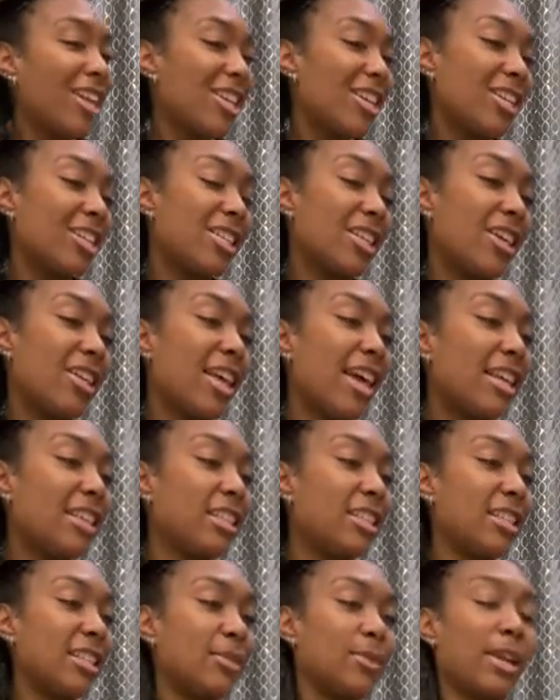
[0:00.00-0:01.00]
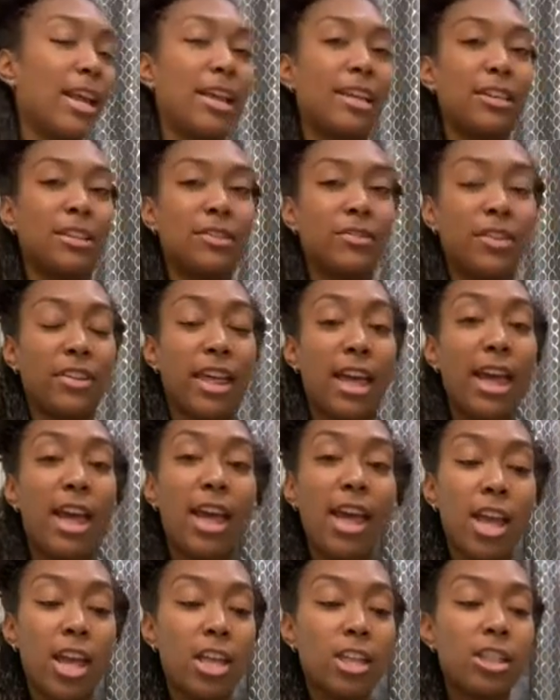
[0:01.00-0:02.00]
so that's just what I use for that.
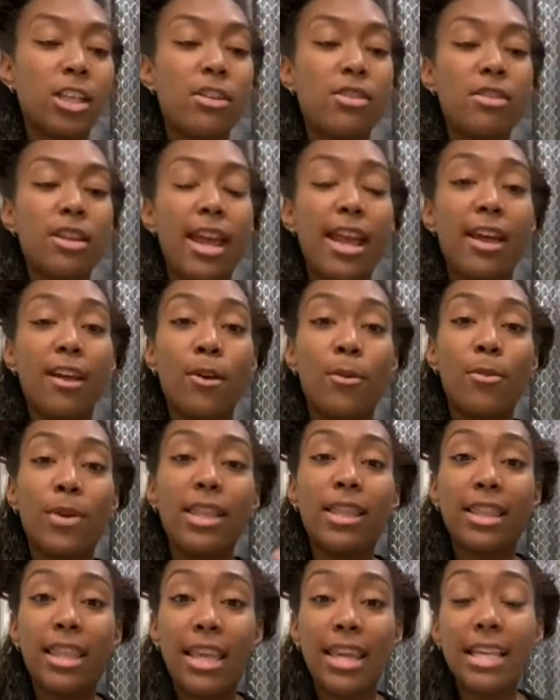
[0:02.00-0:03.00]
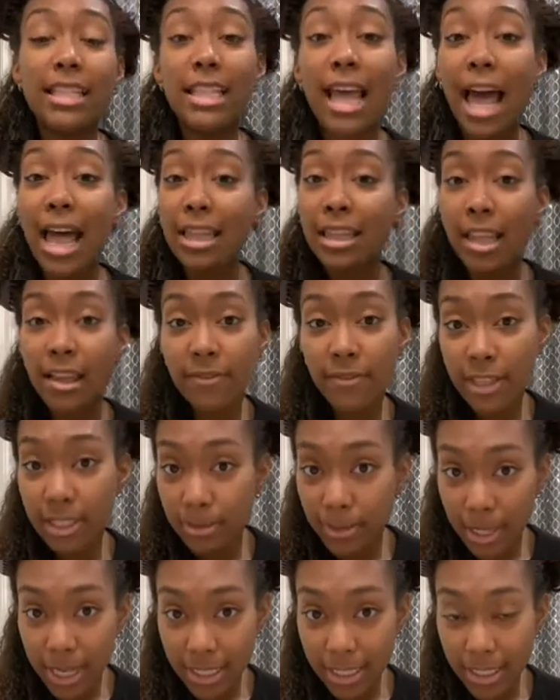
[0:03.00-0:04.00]
So now with this, I love this
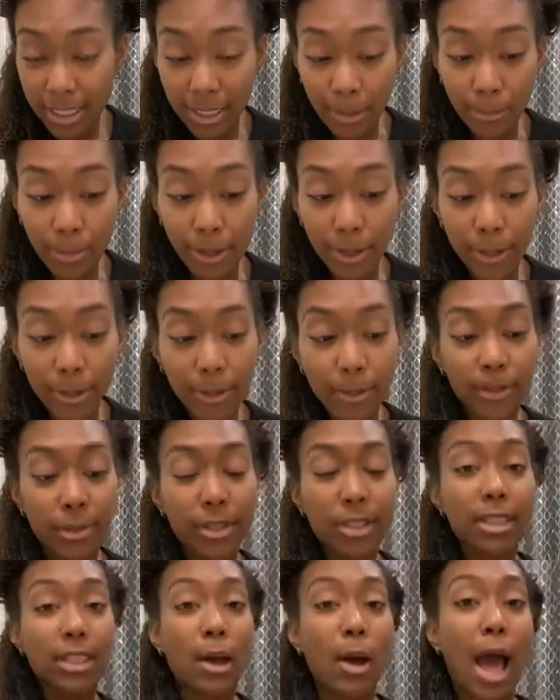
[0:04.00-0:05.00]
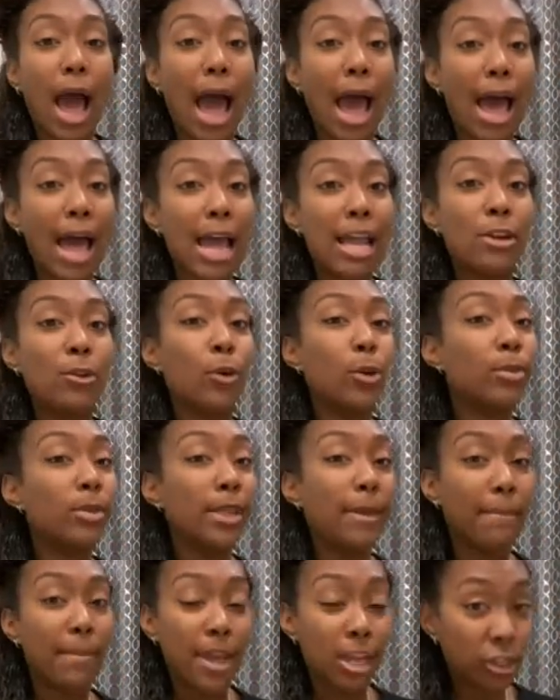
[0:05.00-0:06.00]
because it's a pump, so I normally
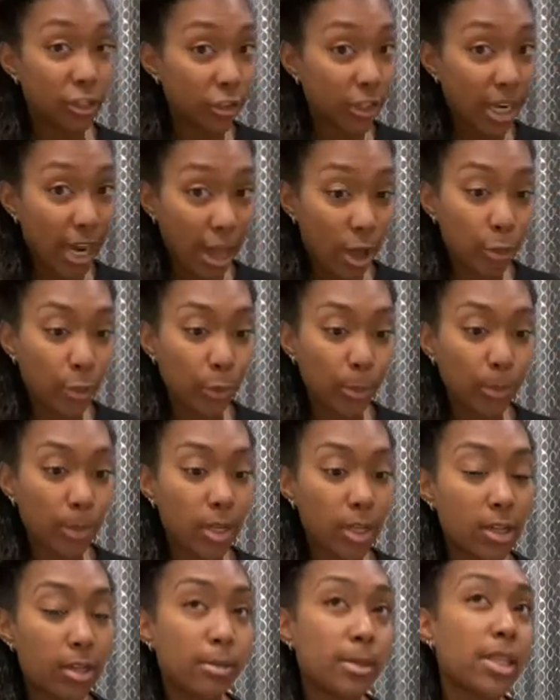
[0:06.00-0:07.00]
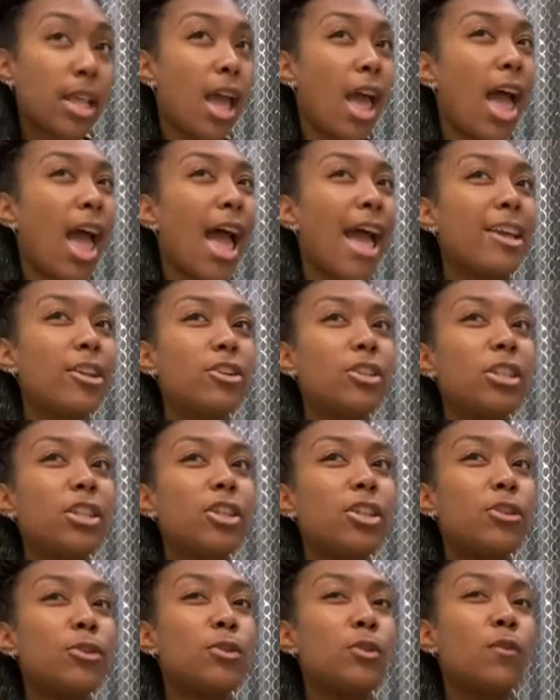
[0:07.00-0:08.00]
measure it out through pumps. I usually
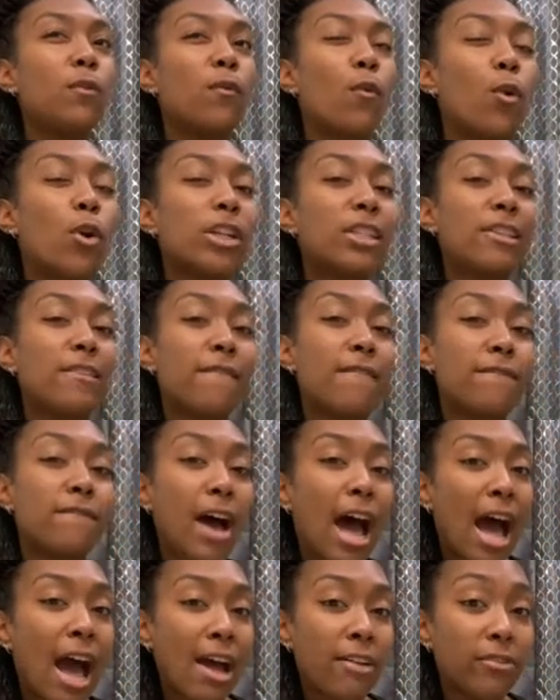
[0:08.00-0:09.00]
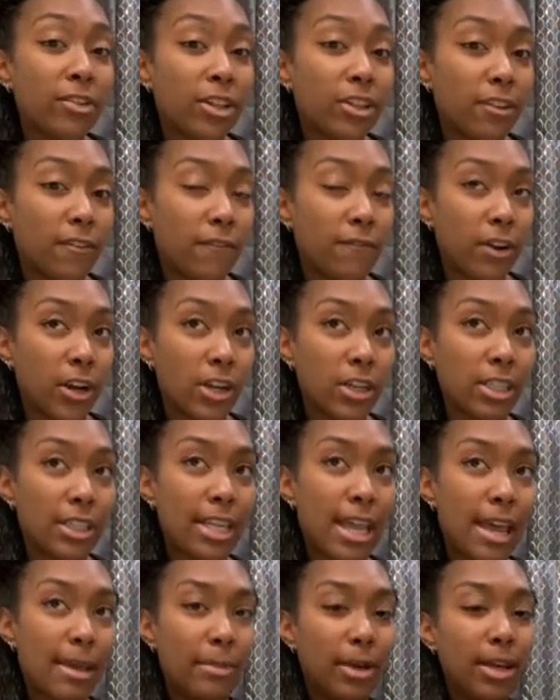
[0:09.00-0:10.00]
use 4 to 5 on the first
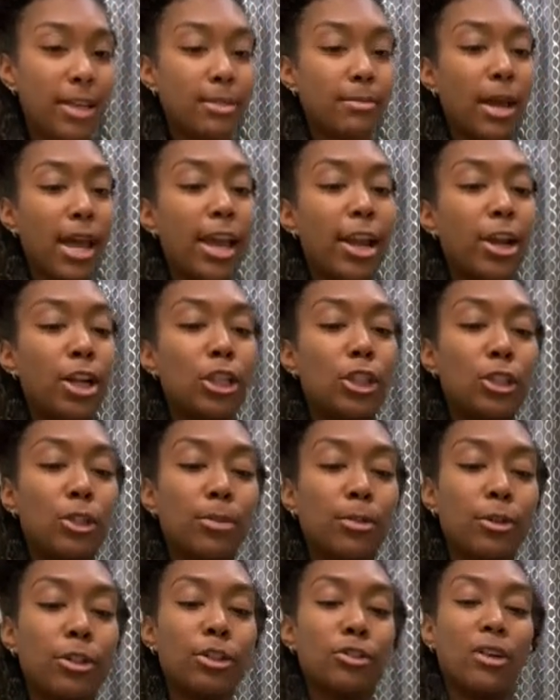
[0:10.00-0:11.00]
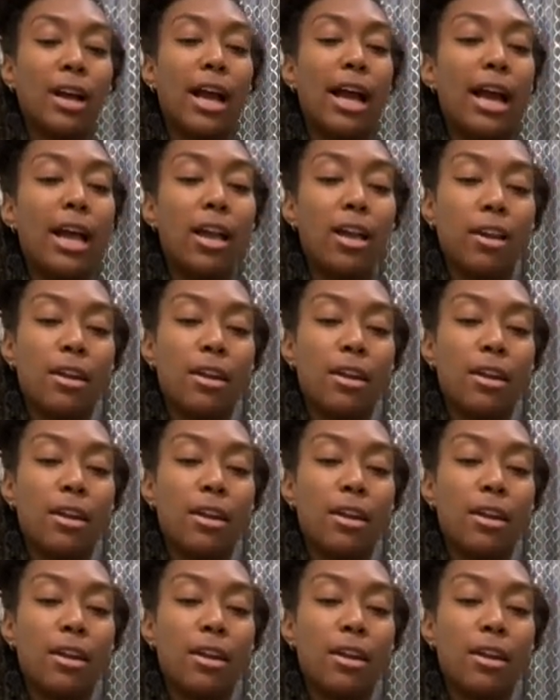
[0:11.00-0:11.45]
day because my hair is super dry,